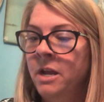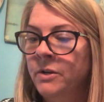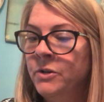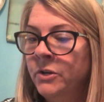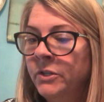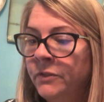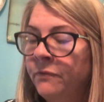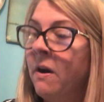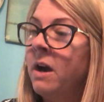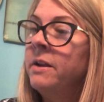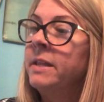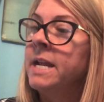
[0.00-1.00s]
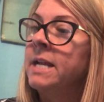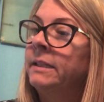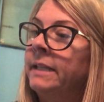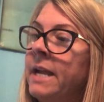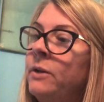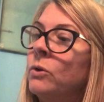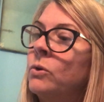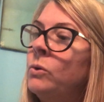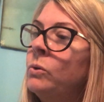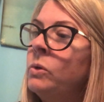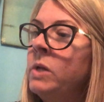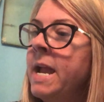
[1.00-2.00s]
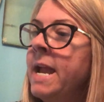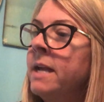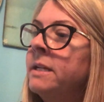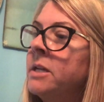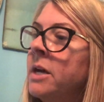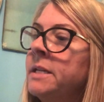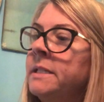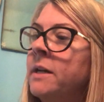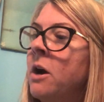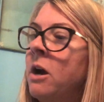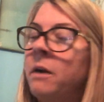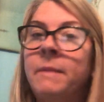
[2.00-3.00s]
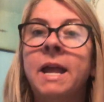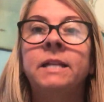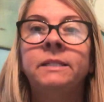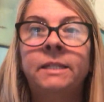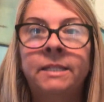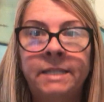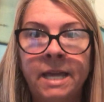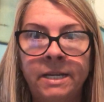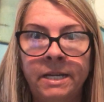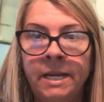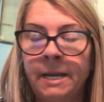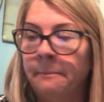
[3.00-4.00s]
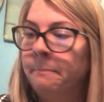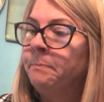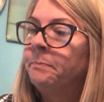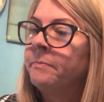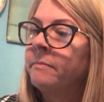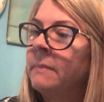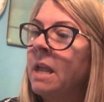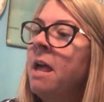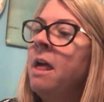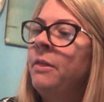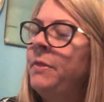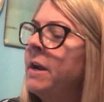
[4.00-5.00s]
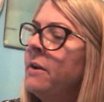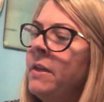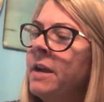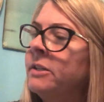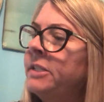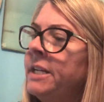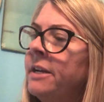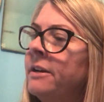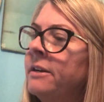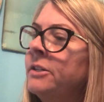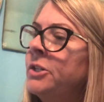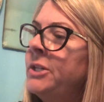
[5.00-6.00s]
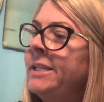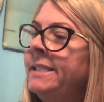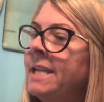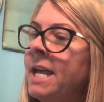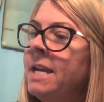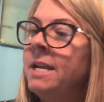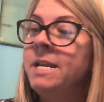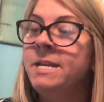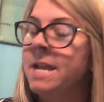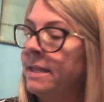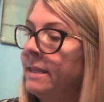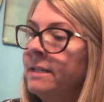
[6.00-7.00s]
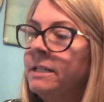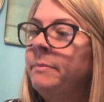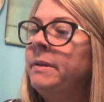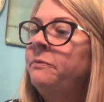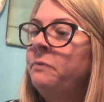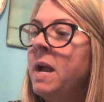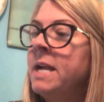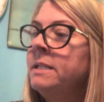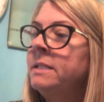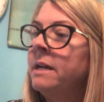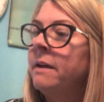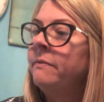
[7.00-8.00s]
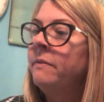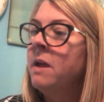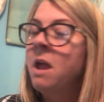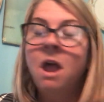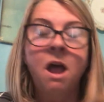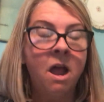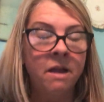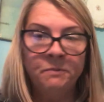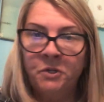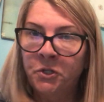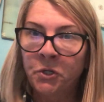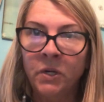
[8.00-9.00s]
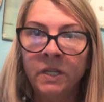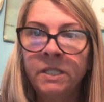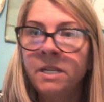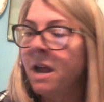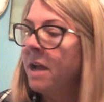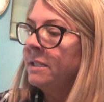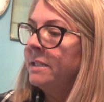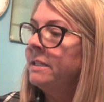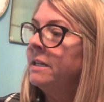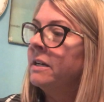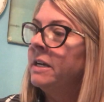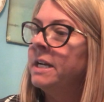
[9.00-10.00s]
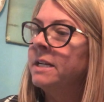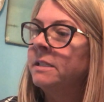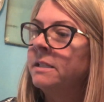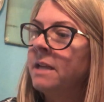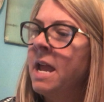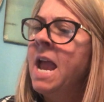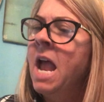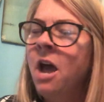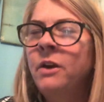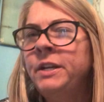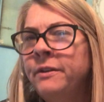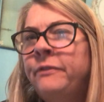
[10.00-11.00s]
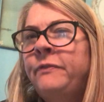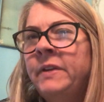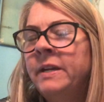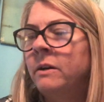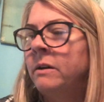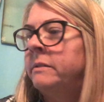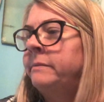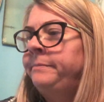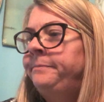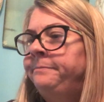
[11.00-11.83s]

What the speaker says: Nurse Farthing laid her cool hand on his arm and steadied him. There, dear, she said, nothing to be frightened of. I'm sure it's not serious. How do you feel?